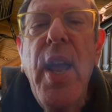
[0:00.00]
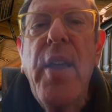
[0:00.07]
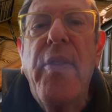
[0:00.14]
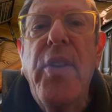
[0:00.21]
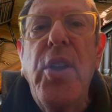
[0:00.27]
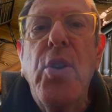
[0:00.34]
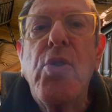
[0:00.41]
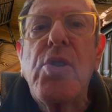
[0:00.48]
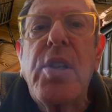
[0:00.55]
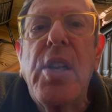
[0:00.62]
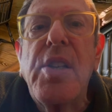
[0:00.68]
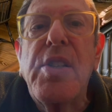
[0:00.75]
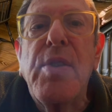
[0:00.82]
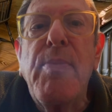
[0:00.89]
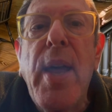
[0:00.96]
the
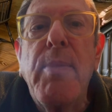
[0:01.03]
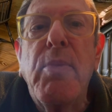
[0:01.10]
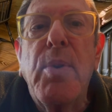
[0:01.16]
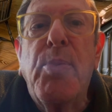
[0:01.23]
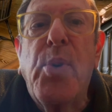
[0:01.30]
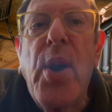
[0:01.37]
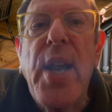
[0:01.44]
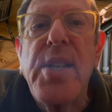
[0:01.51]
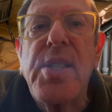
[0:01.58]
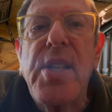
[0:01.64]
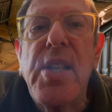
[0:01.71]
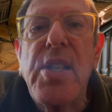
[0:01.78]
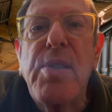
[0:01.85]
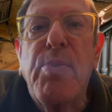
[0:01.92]
useless amendment process